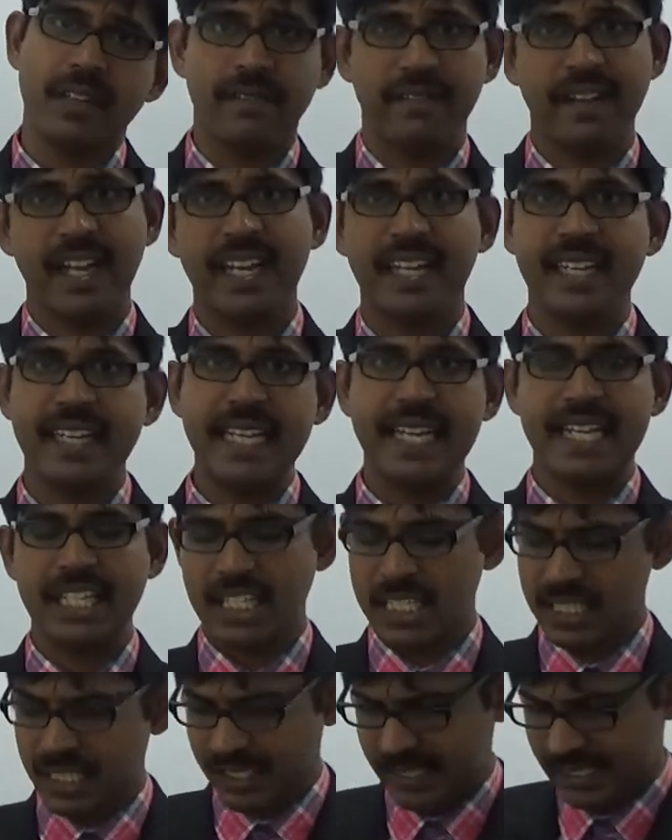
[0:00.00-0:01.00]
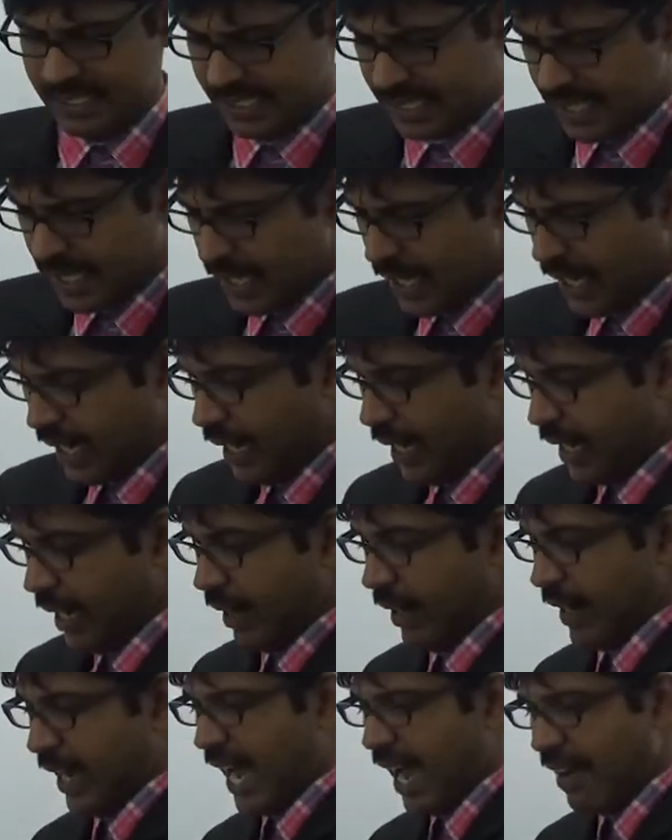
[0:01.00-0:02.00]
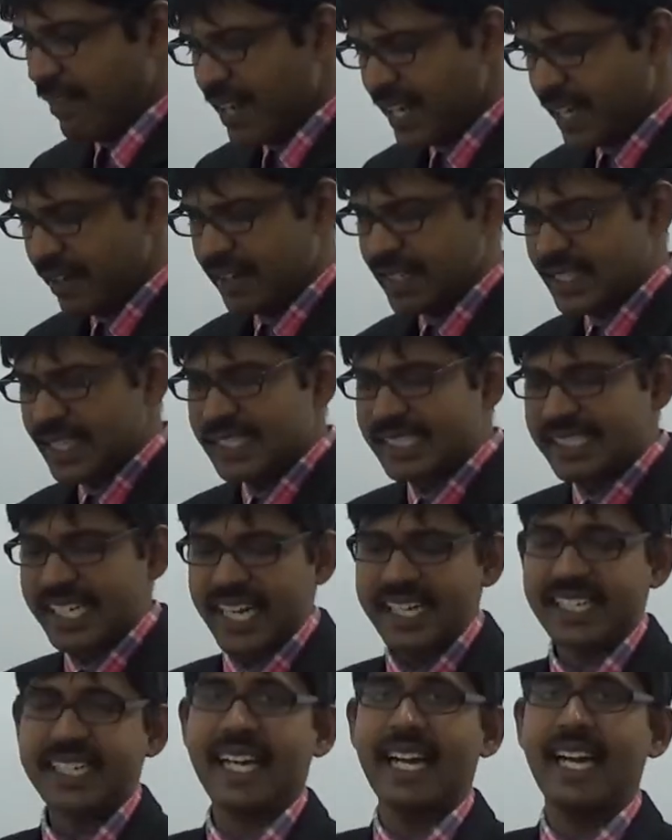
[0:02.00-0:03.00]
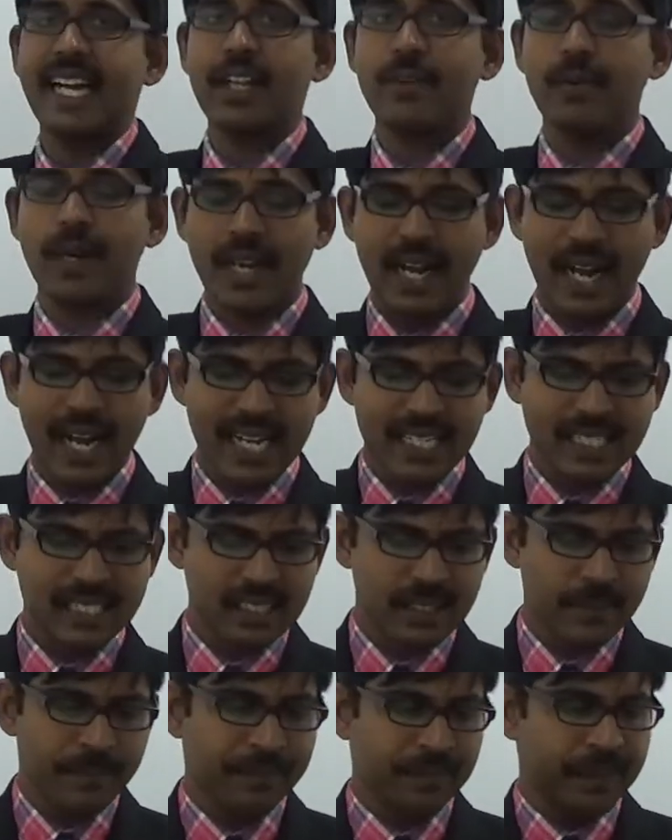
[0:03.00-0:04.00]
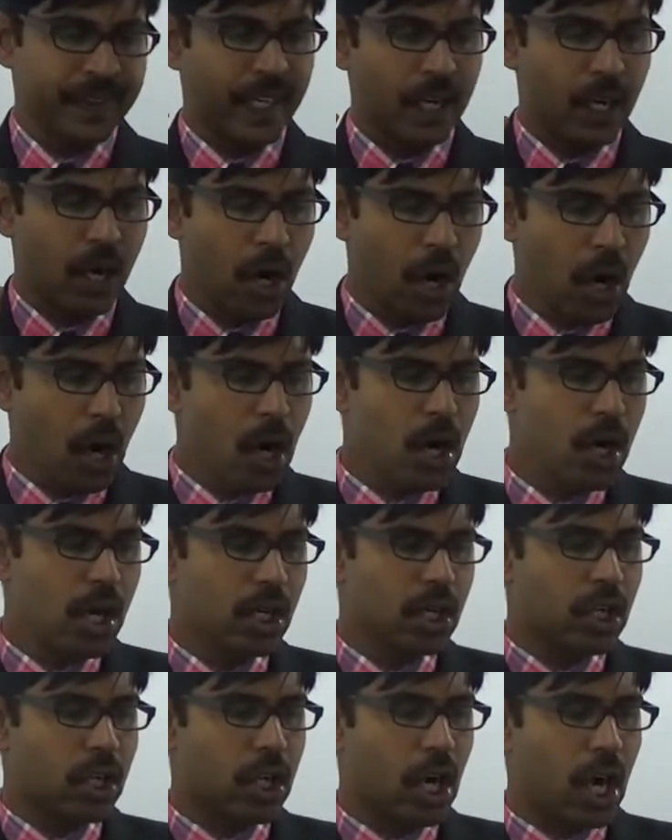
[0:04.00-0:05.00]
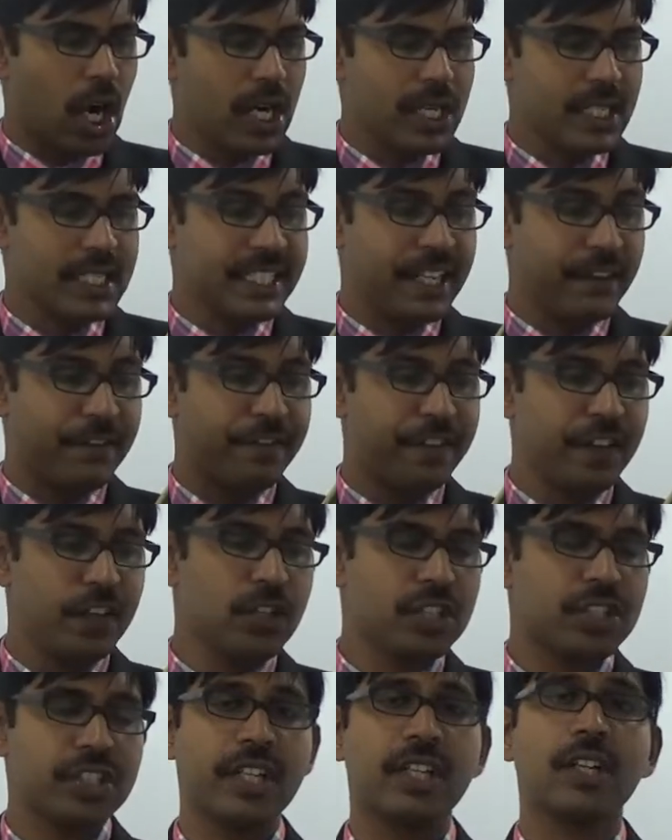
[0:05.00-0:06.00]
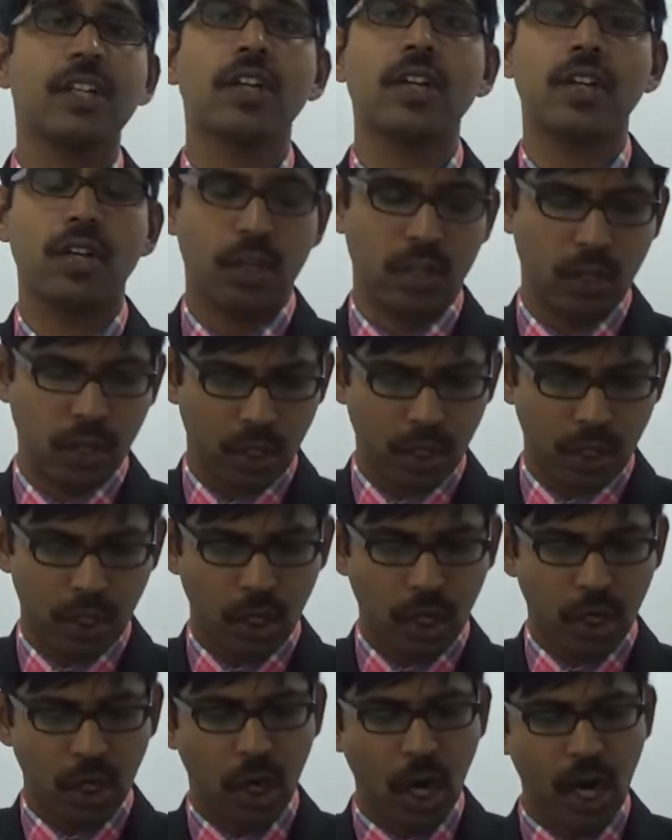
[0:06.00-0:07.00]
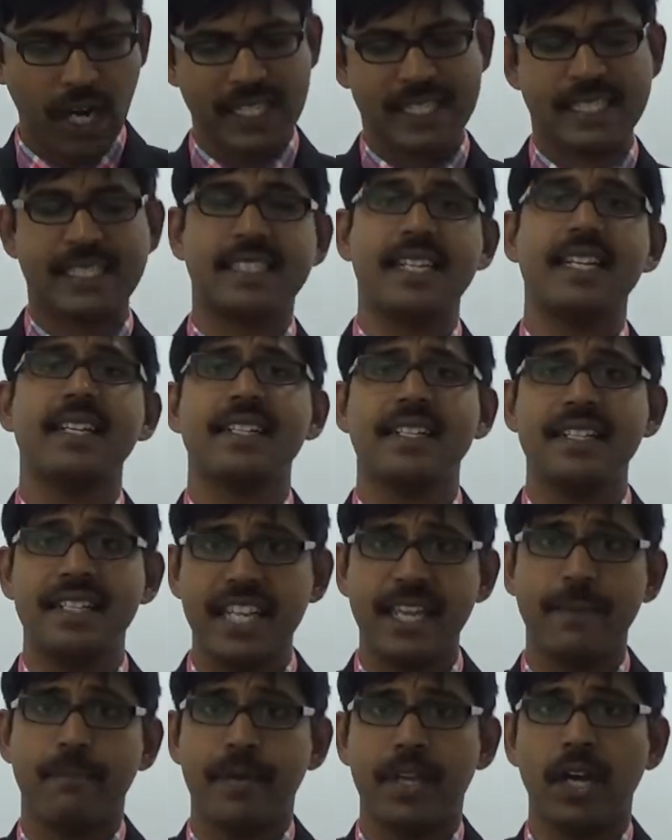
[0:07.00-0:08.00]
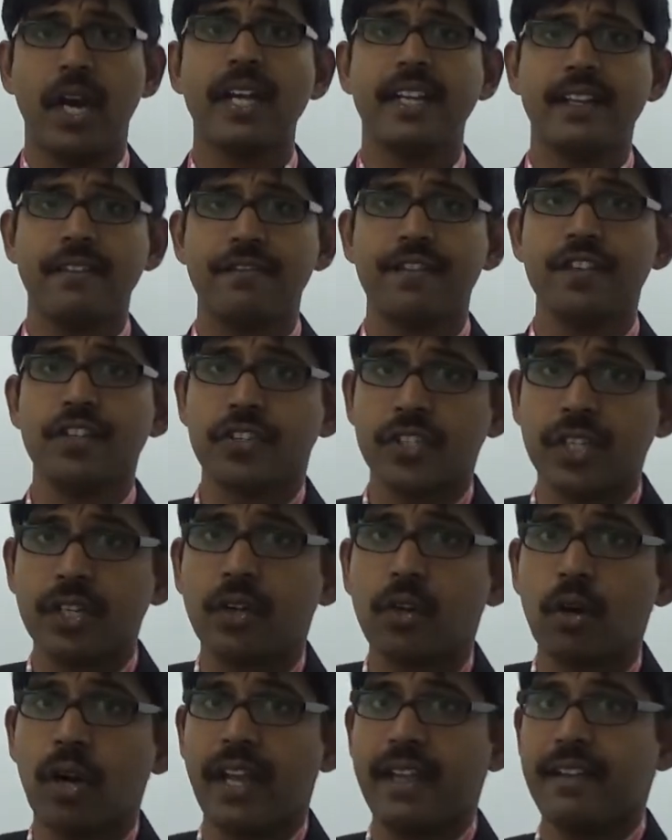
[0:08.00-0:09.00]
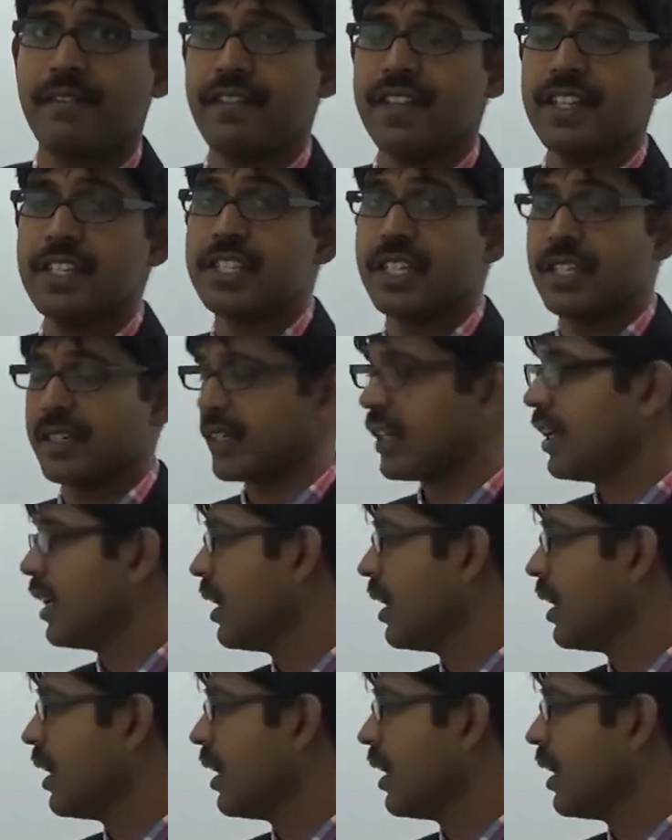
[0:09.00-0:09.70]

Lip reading: variations. Having given this data, you are asked the whole diffusion constant dP, or diffusion coefficient.